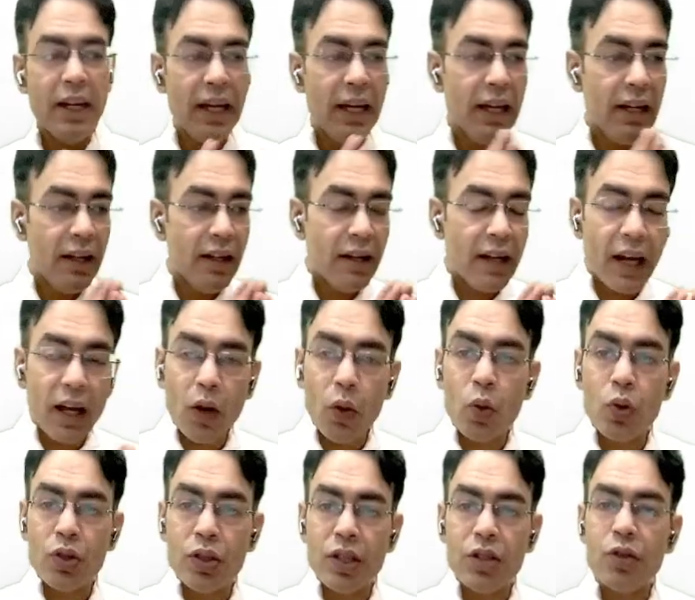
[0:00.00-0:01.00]
In
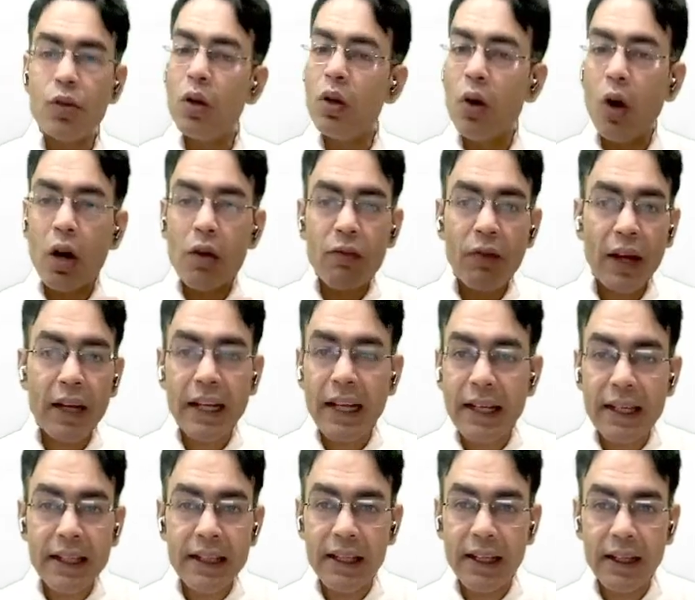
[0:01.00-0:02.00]
necrosis, you'll not find
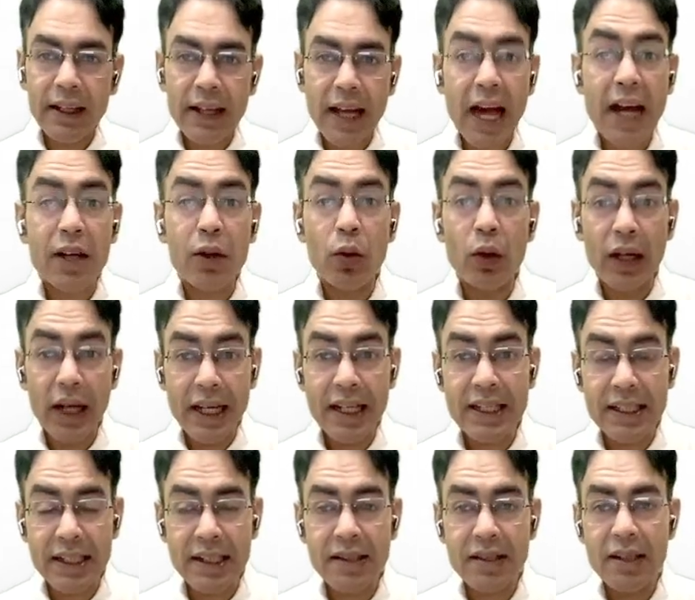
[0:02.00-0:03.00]
anything
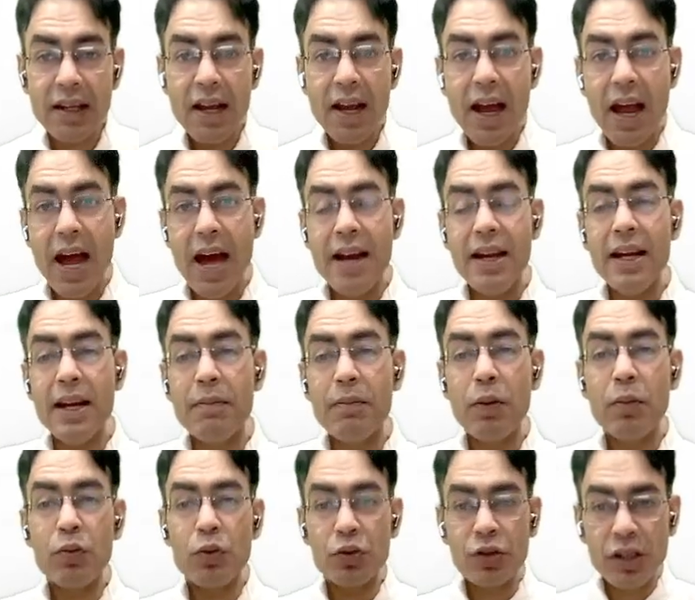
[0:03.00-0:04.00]
karyolysis, and in
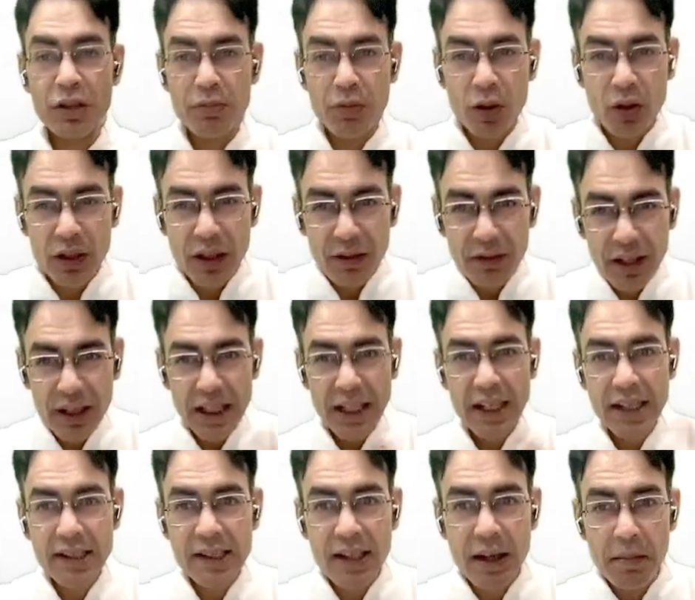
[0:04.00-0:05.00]
apoptosis, because
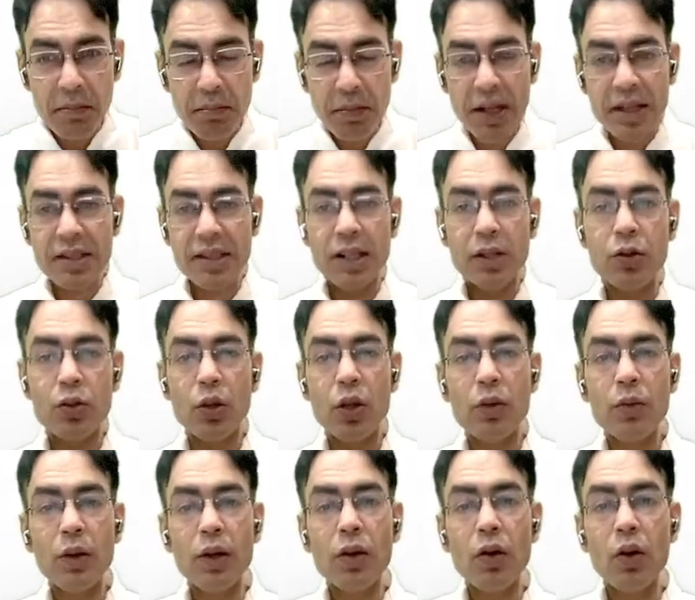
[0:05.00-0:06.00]
everything is compressing, so
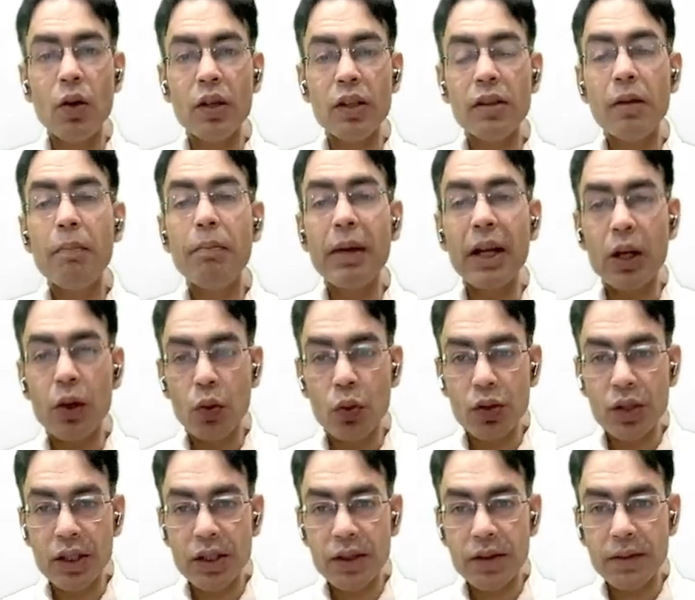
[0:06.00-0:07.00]
it will cause
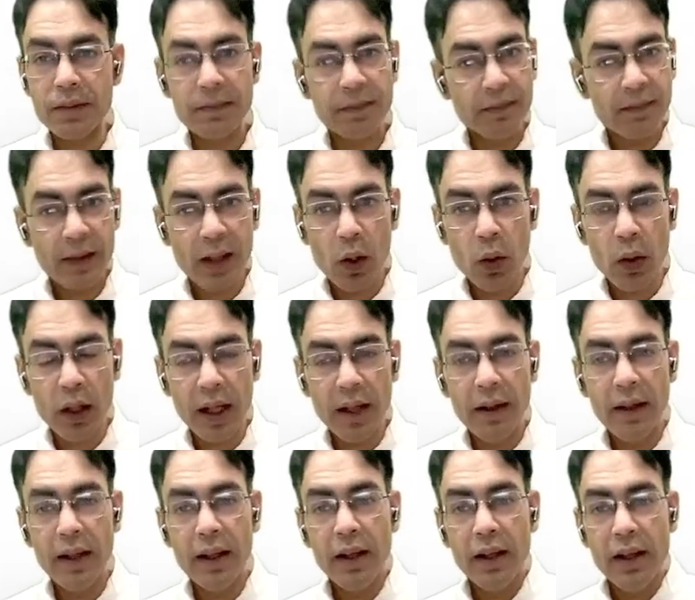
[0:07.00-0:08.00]
pycnosis.
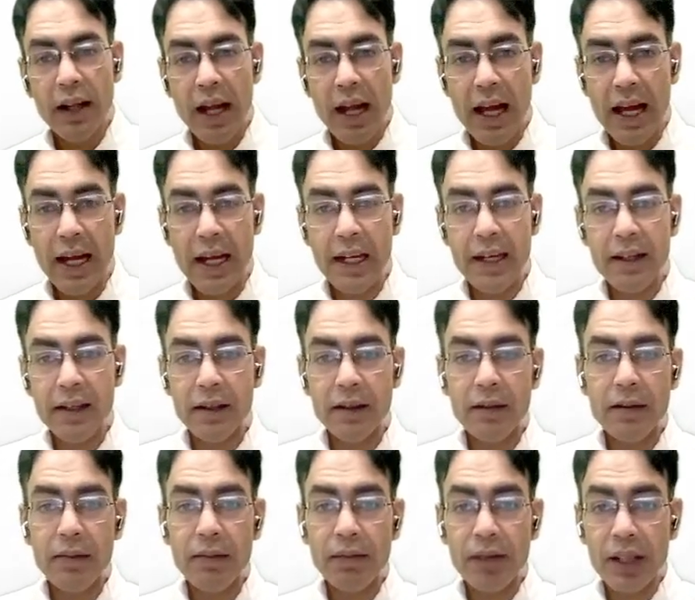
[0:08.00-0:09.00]
Okay, and
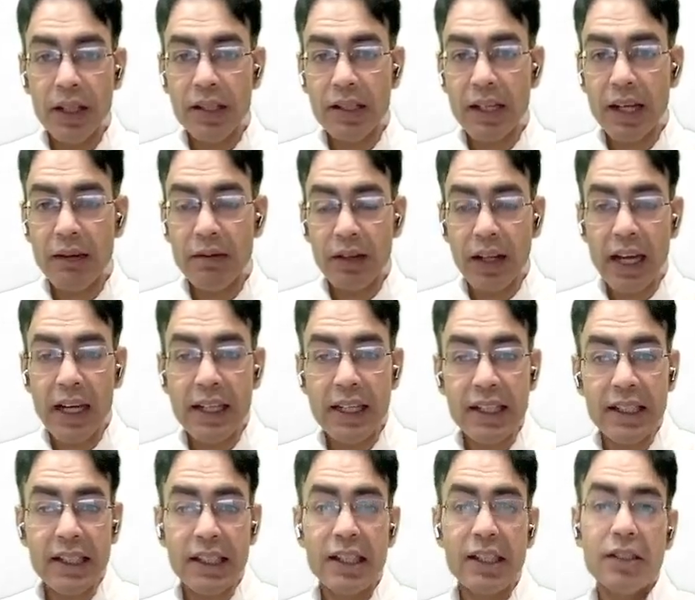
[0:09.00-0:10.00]
this we had
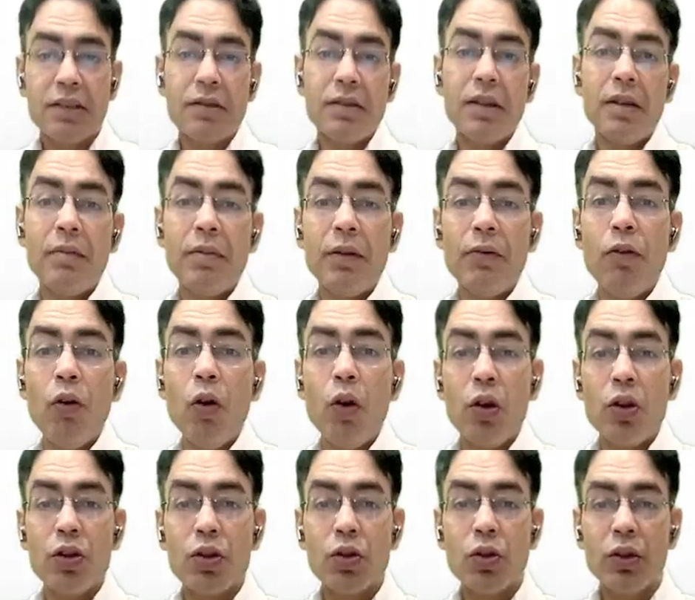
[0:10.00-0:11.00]
discussed before
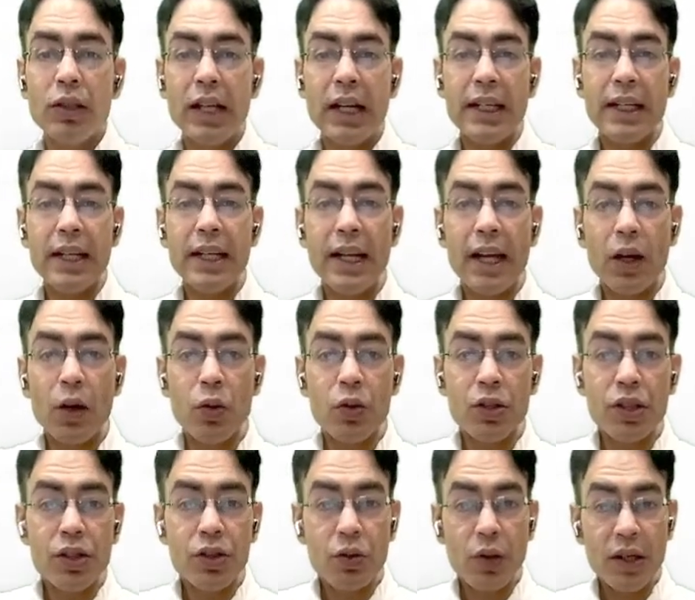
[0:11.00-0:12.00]
also that in
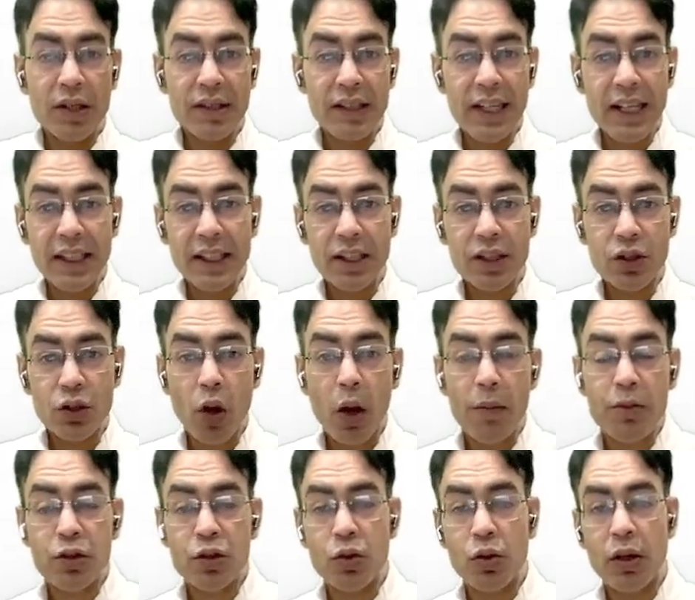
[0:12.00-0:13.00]
necrosis you are seeing the
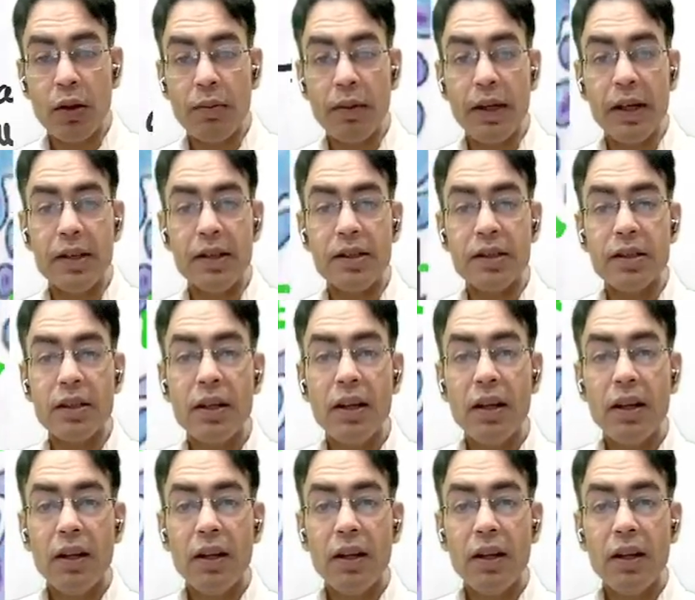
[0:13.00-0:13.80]
tombstone appearance.